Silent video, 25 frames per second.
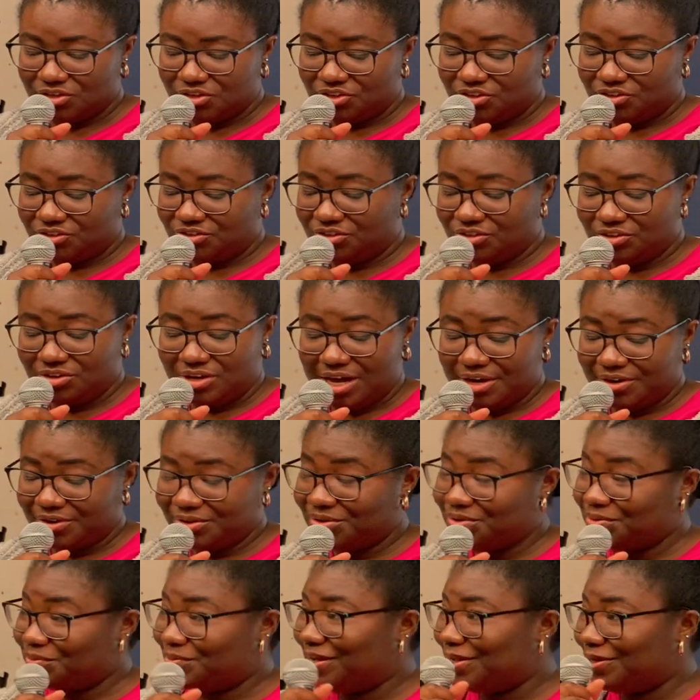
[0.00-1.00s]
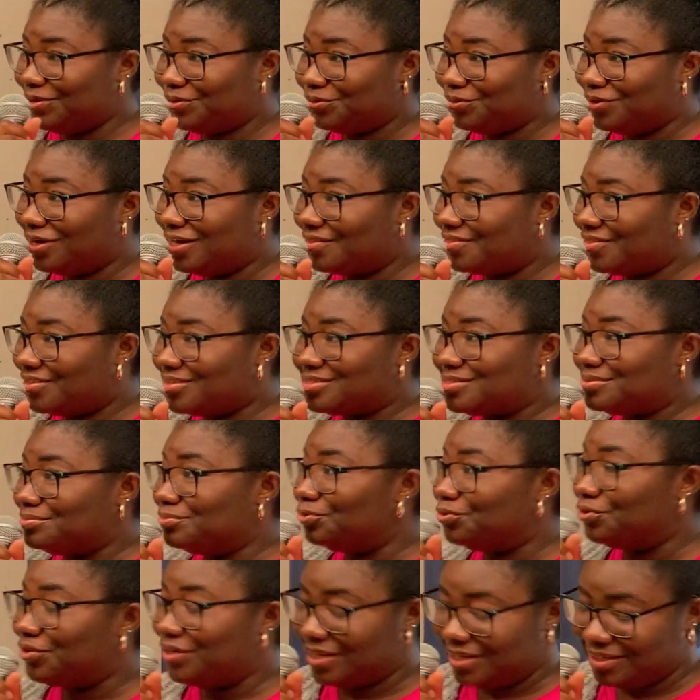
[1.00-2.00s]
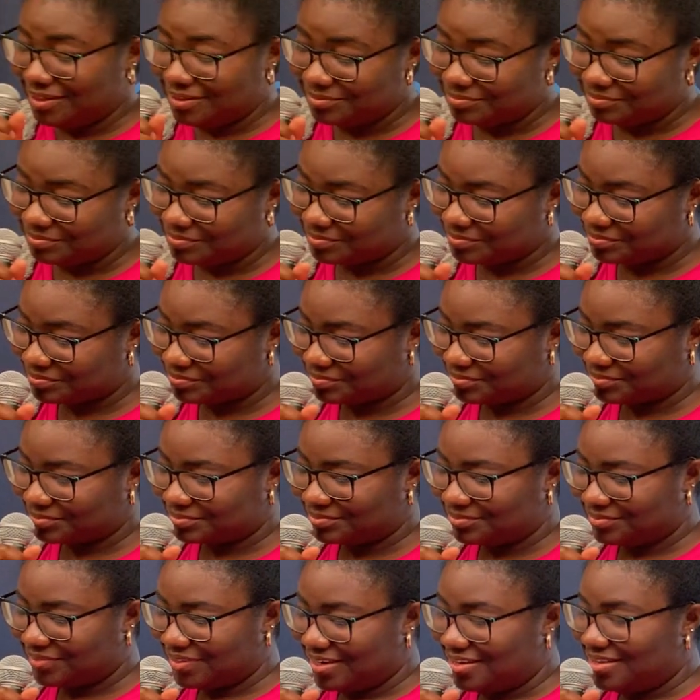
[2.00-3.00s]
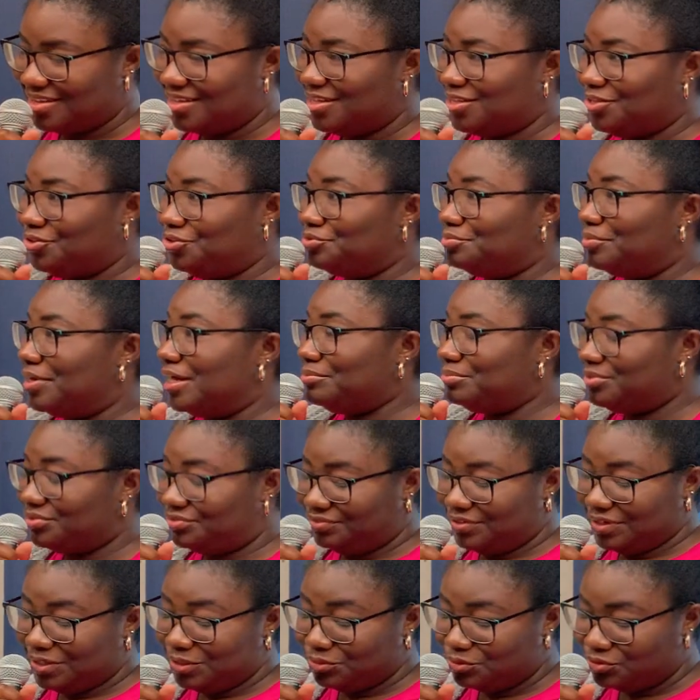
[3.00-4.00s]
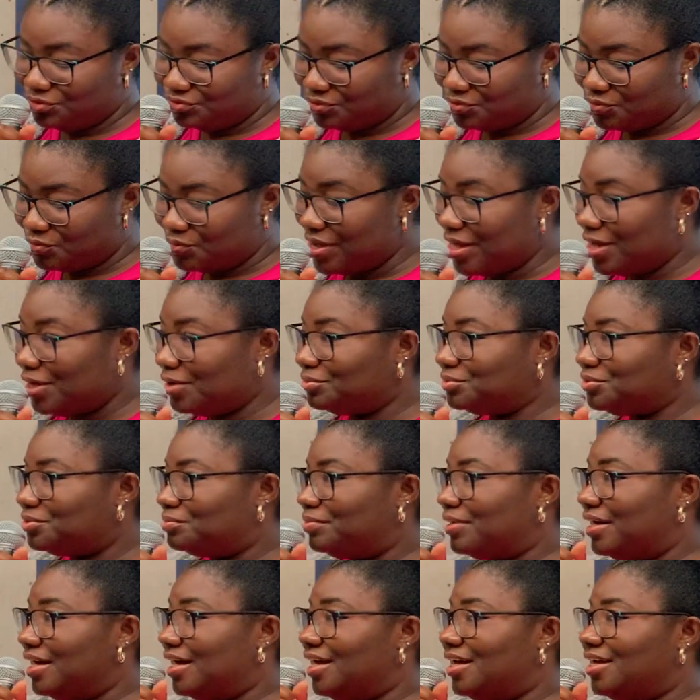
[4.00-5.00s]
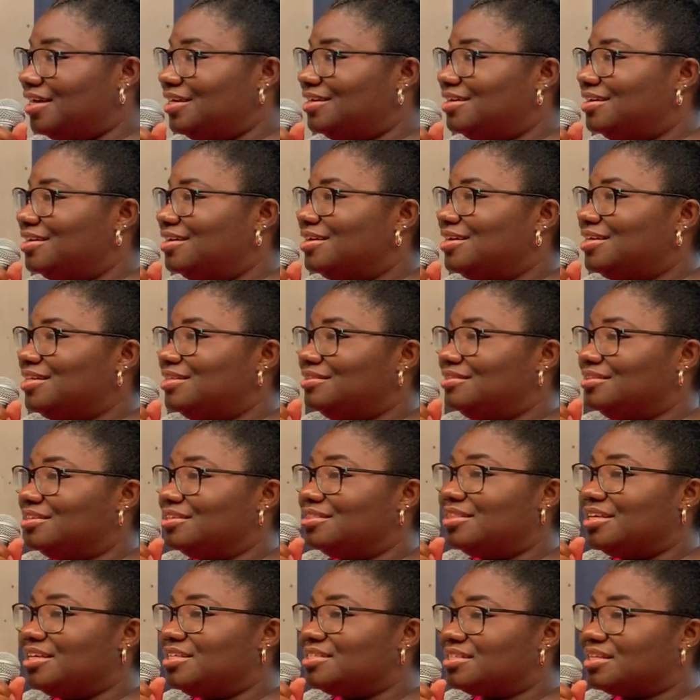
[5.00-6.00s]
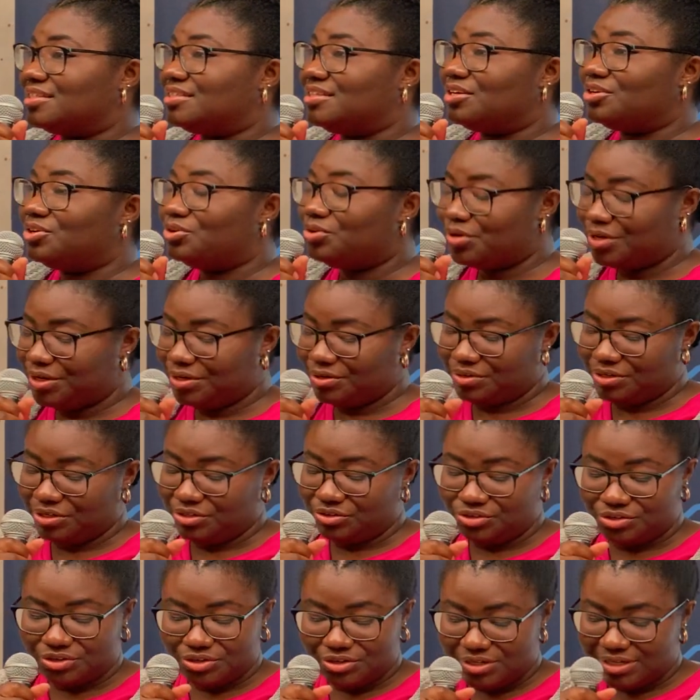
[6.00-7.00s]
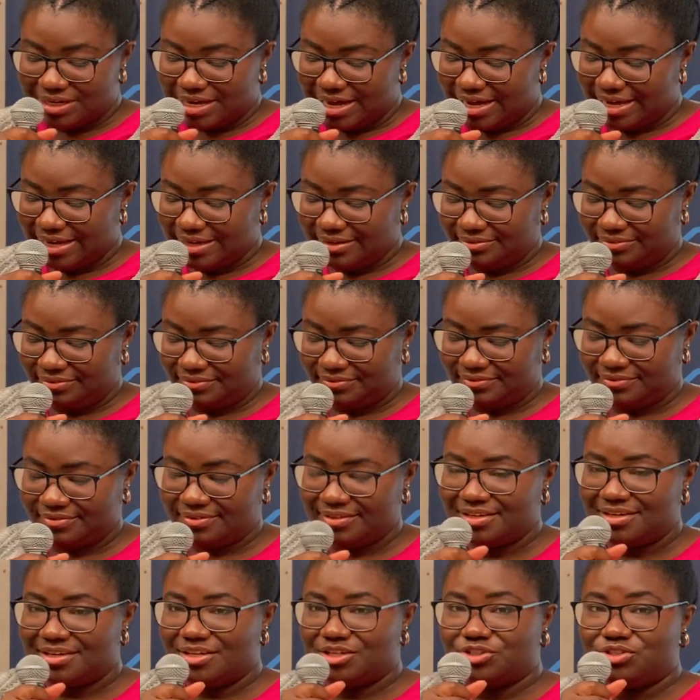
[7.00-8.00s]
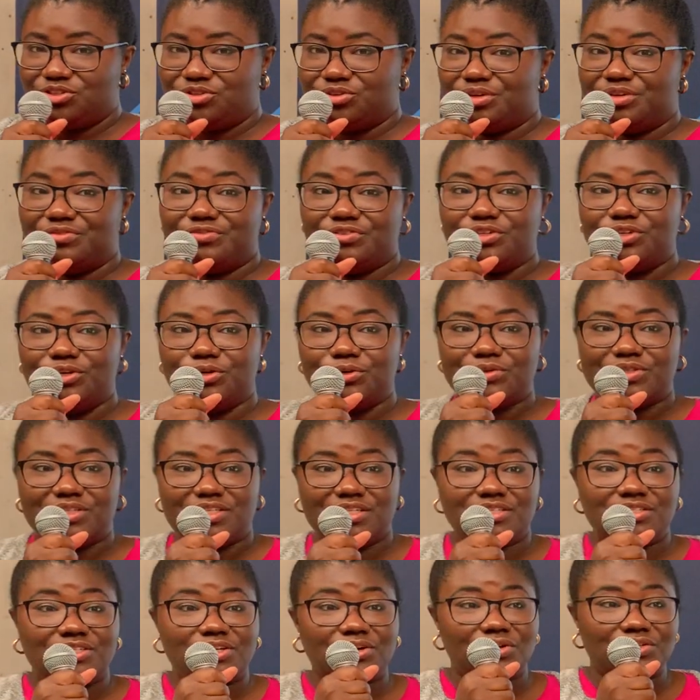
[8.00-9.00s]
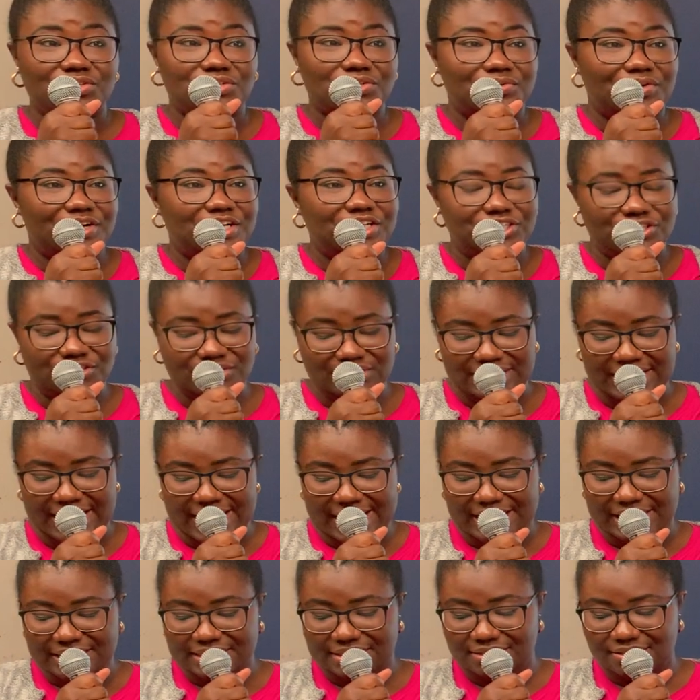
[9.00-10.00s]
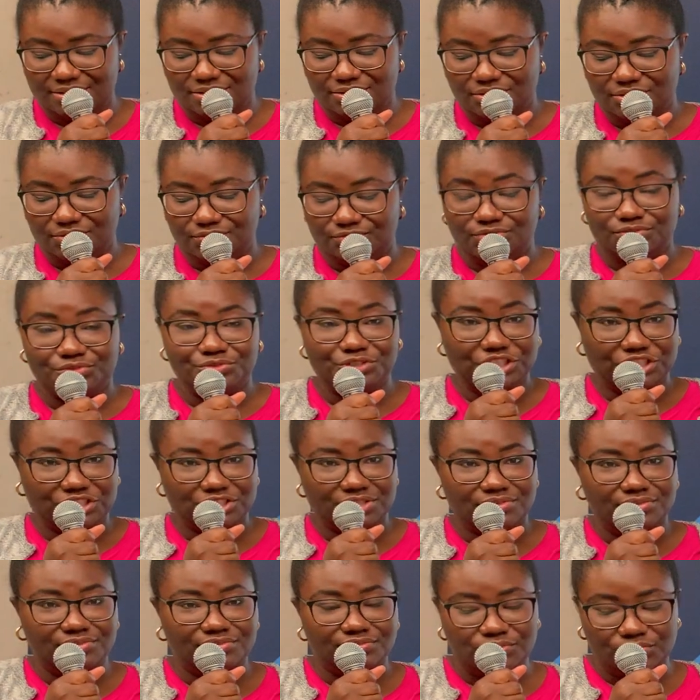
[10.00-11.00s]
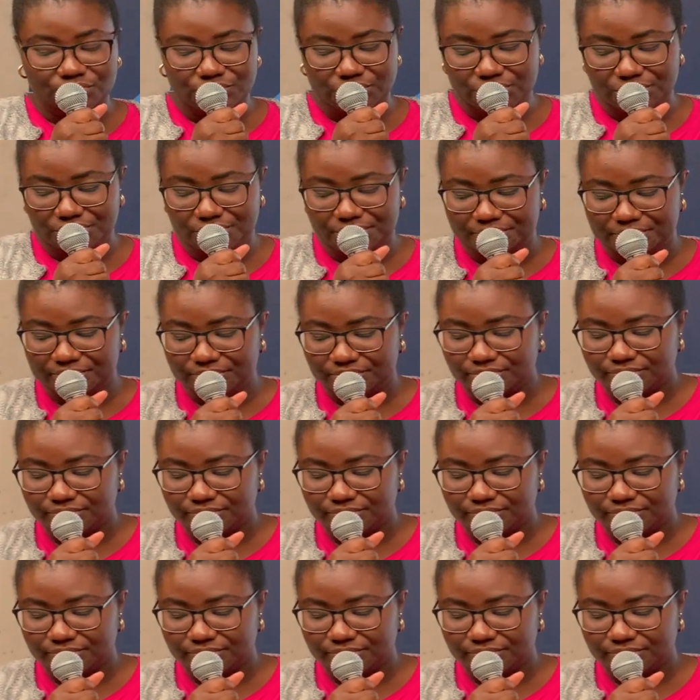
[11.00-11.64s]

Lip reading: So I don't know where you are this morning. You might be feeling overwhelmed by the things that are going on in your life to even notice God's gracious hand reaching for you.